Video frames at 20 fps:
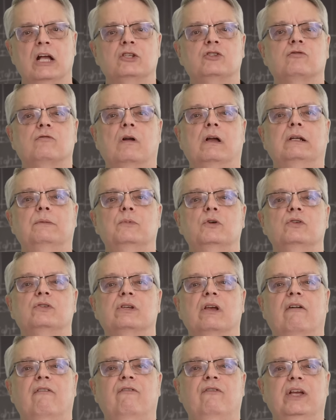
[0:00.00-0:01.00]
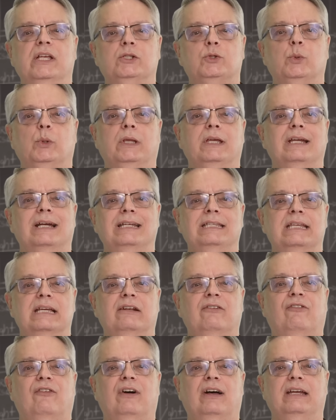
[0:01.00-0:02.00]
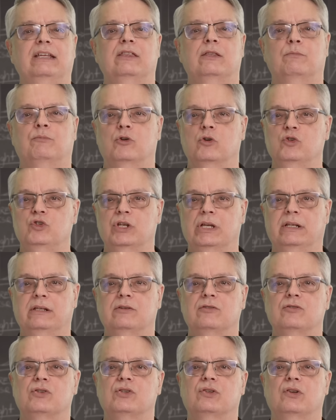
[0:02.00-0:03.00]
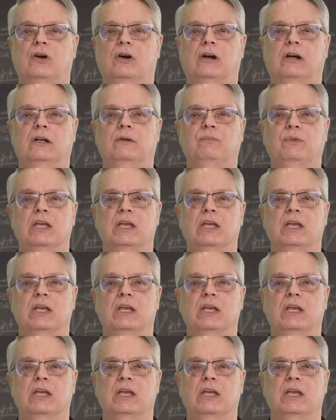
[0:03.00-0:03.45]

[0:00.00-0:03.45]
Astronomers eventually identified the progenitor star